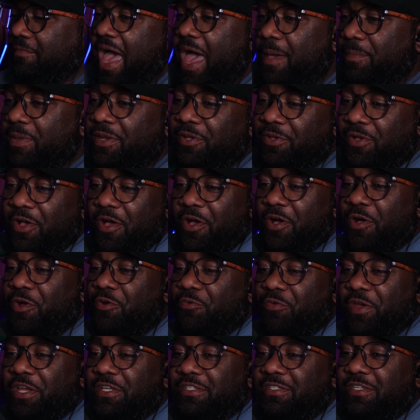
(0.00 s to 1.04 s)
I've been called
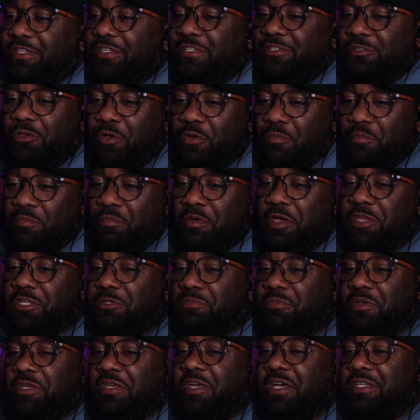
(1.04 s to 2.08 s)
racist so
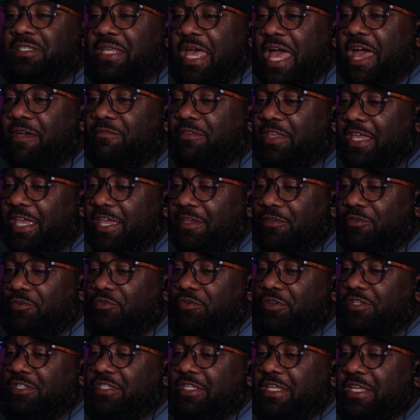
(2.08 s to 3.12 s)
much because I've gave
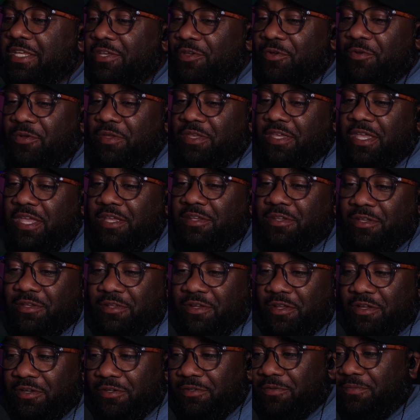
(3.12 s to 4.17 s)
critique on Caitlin
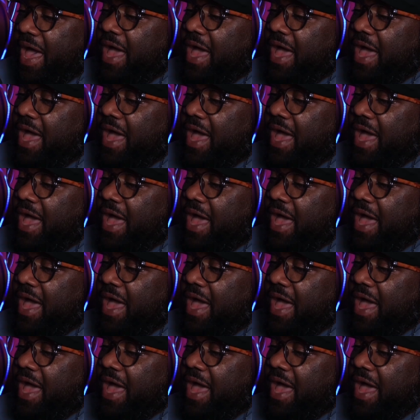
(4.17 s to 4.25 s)
Clark.